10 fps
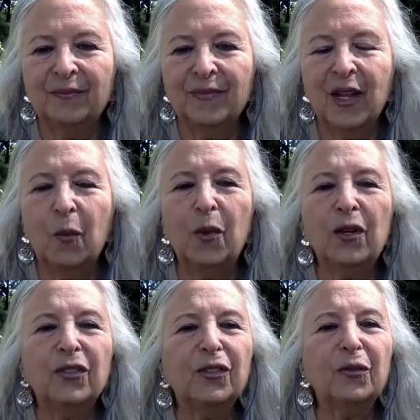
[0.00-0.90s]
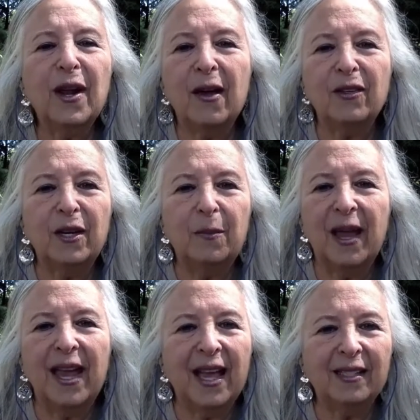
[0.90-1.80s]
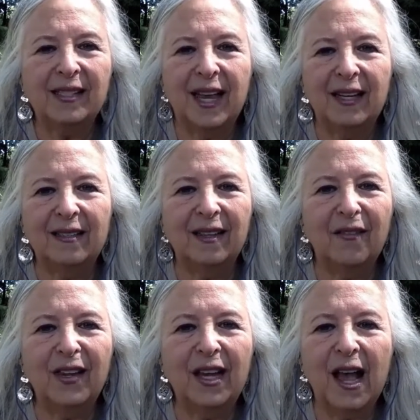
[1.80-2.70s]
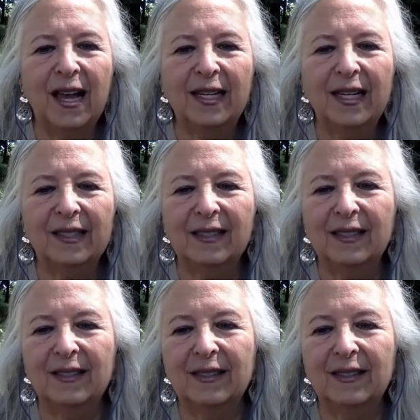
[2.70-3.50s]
We're surrounded by Hesed, loving kindness.